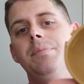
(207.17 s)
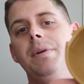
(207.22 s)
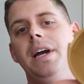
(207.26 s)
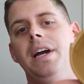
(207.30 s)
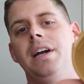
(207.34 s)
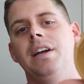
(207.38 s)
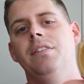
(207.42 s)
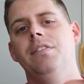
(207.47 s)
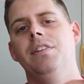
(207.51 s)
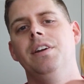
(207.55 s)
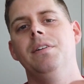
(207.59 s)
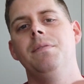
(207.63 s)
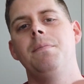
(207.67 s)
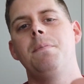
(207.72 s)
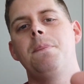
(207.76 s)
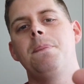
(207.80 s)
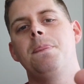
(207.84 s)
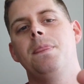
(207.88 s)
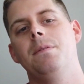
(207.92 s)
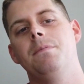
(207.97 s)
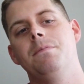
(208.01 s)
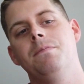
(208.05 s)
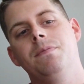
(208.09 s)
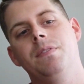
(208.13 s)
Back of it.
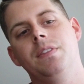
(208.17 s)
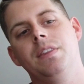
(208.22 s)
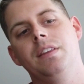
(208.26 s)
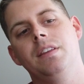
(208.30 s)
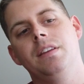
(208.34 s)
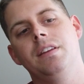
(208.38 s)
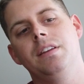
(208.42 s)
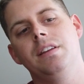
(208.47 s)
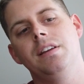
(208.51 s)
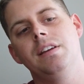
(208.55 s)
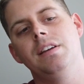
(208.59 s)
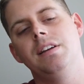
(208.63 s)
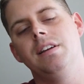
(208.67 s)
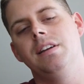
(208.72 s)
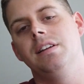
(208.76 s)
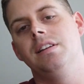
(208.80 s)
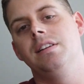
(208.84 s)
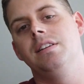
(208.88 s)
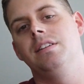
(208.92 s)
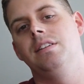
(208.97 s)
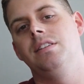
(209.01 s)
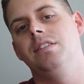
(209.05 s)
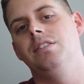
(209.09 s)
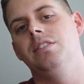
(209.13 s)

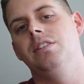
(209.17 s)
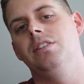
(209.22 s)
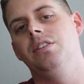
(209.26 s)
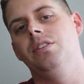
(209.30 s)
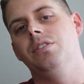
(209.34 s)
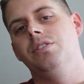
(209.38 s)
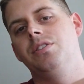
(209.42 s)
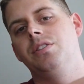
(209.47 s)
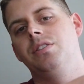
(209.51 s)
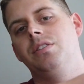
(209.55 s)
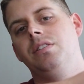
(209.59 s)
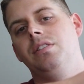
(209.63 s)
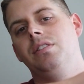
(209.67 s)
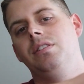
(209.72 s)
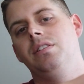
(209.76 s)
There's a little